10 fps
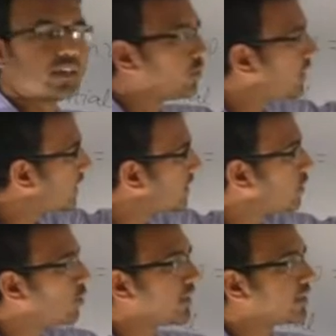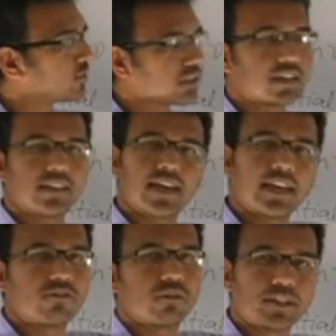You decrease the voltage further, the
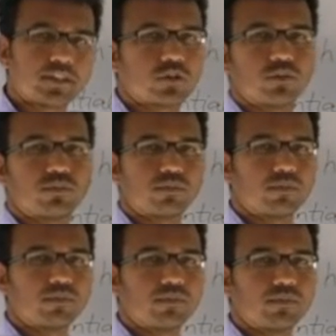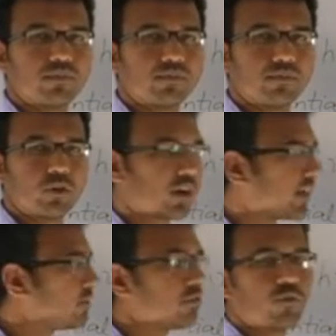current will be 0. No
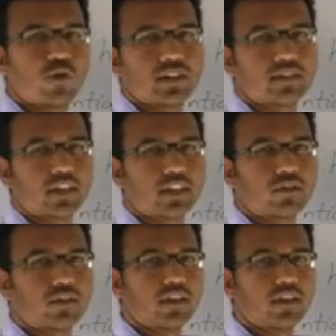current will flow in the circuit.